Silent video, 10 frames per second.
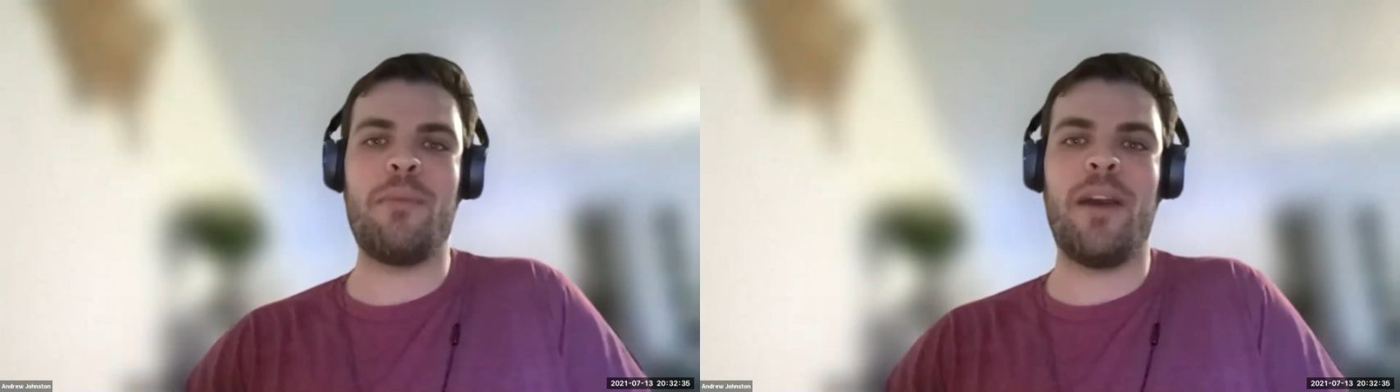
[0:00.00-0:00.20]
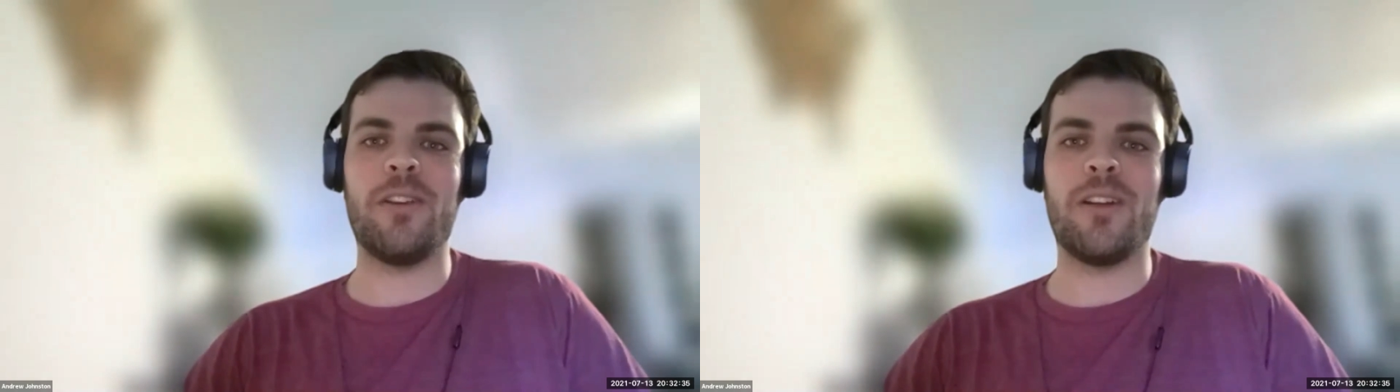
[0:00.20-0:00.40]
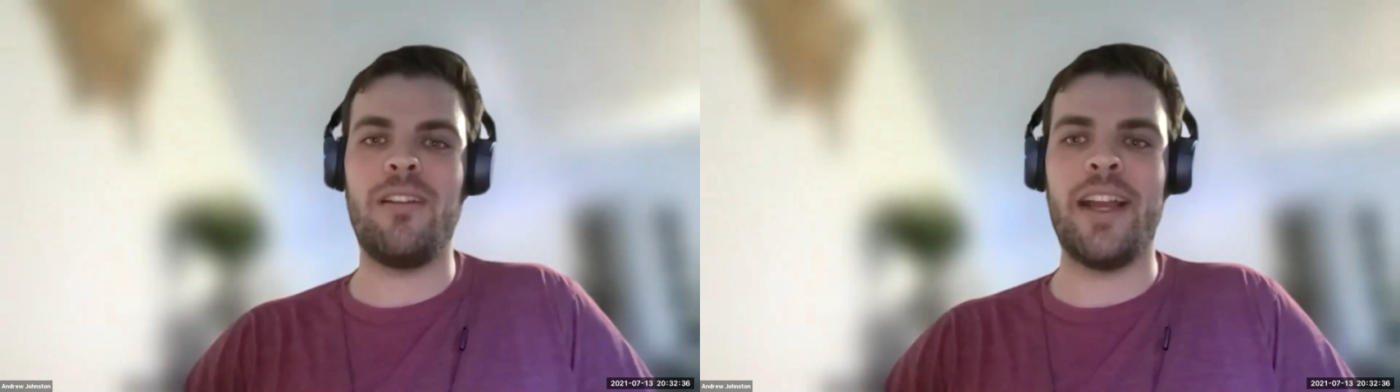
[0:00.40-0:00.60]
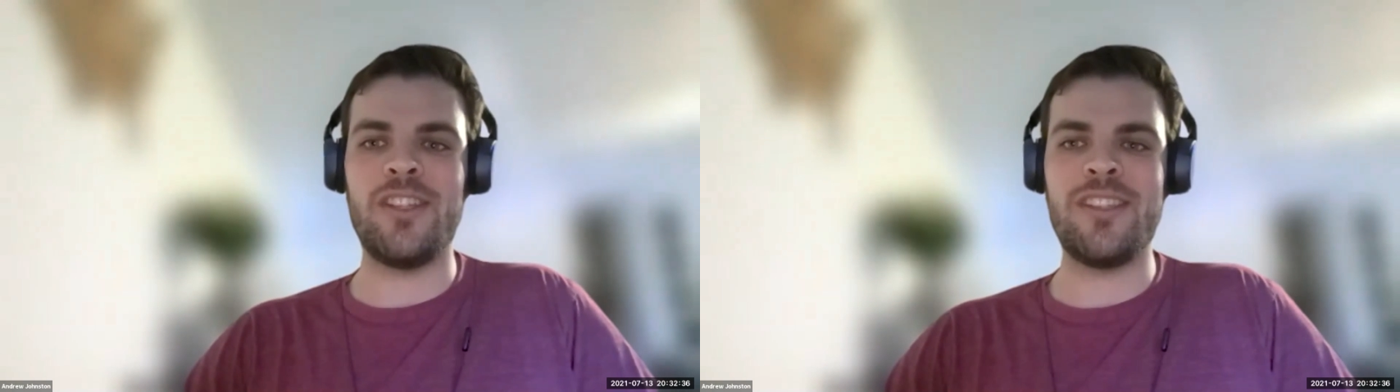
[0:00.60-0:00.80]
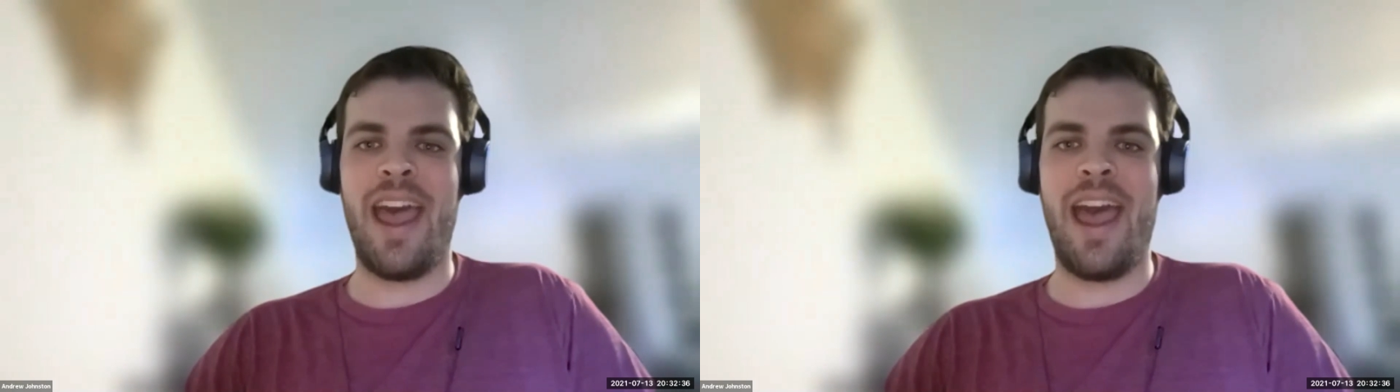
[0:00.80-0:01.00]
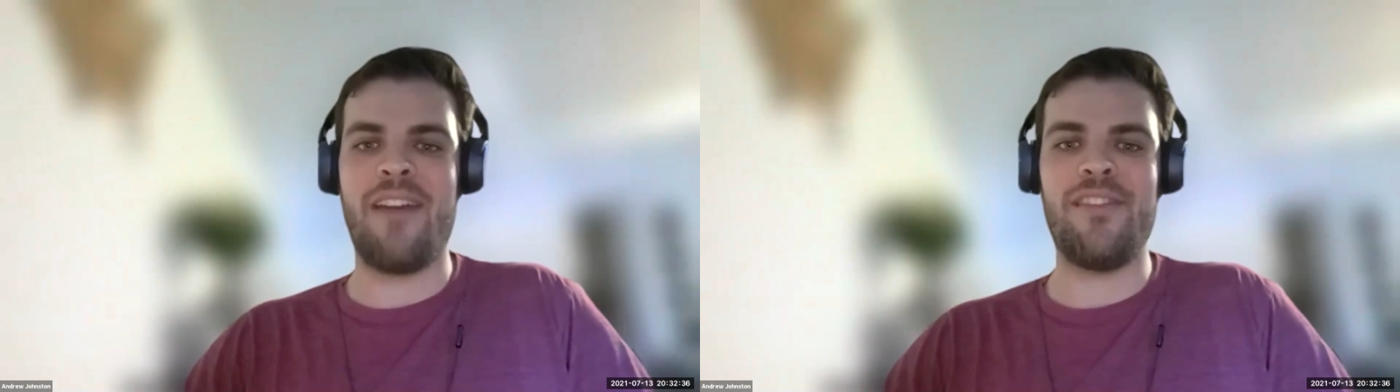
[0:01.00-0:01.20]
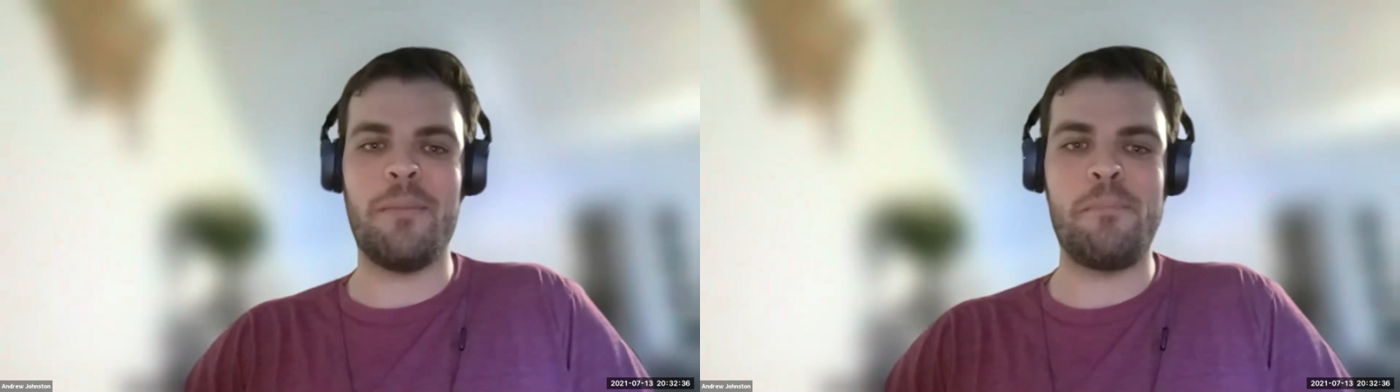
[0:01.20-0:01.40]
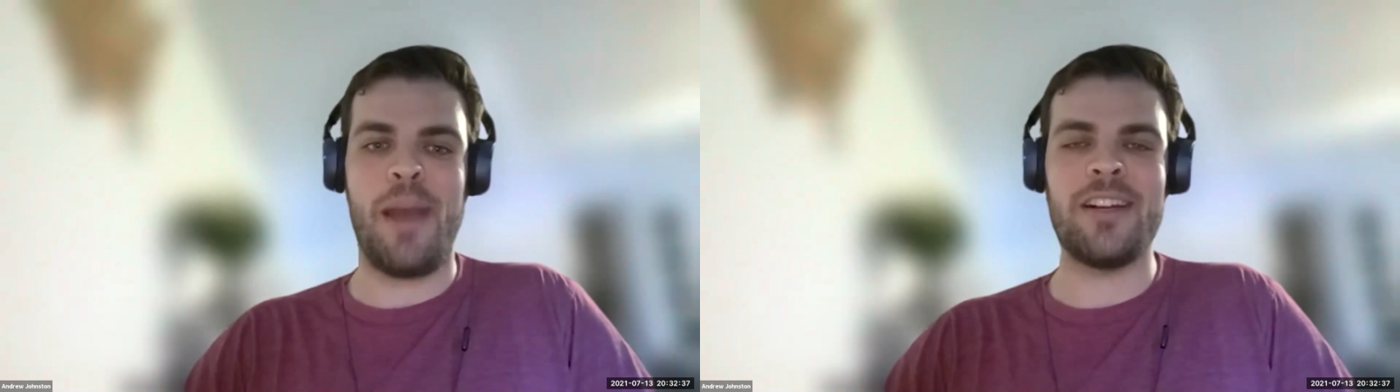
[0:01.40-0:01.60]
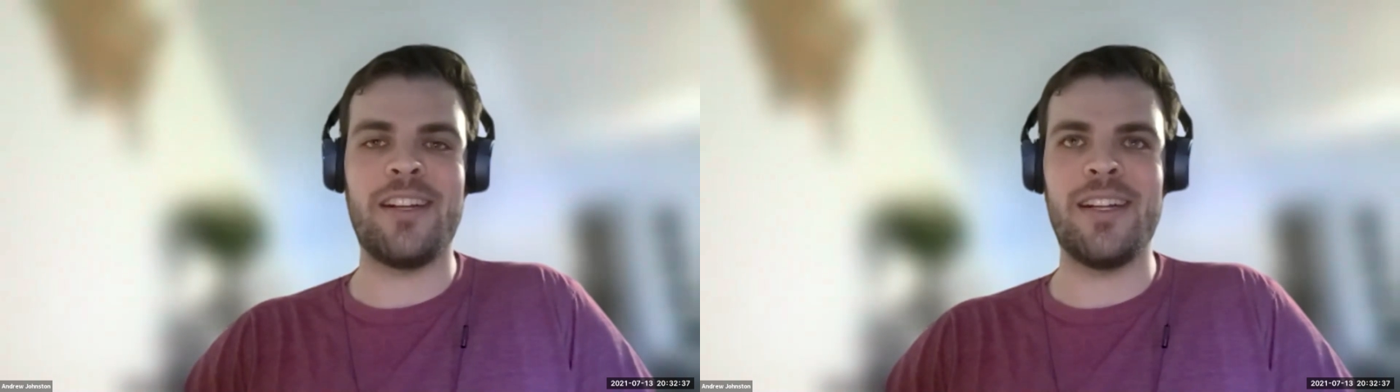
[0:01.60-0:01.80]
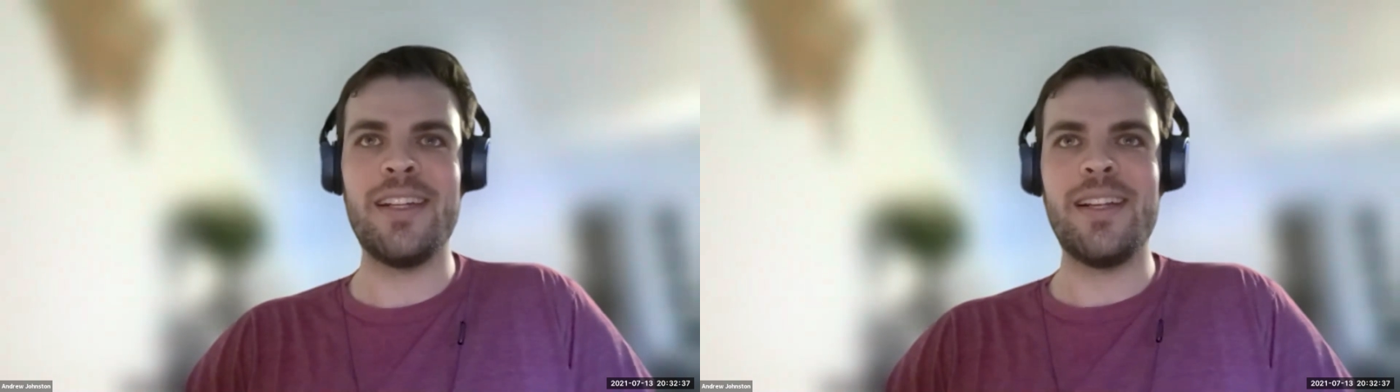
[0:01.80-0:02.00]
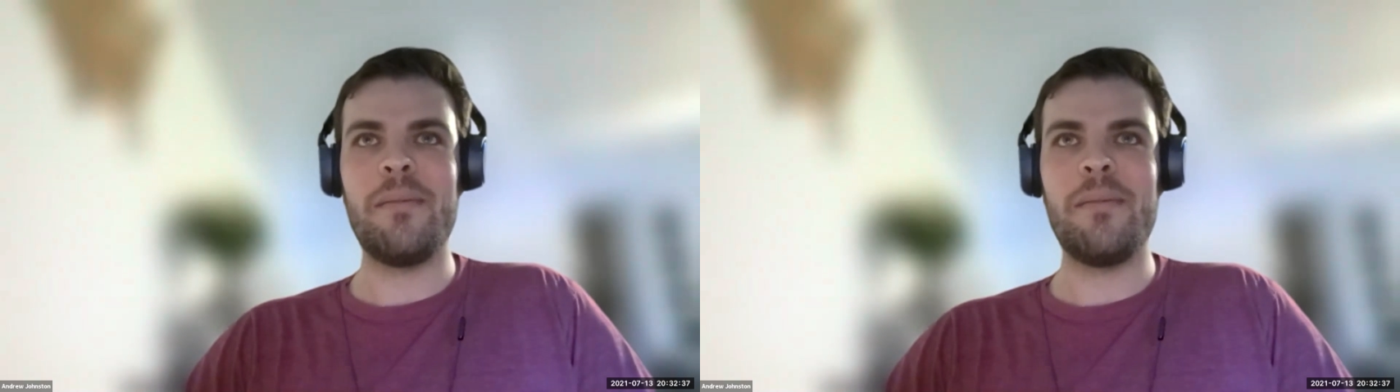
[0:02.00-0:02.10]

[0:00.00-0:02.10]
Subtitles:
might look like, just having a better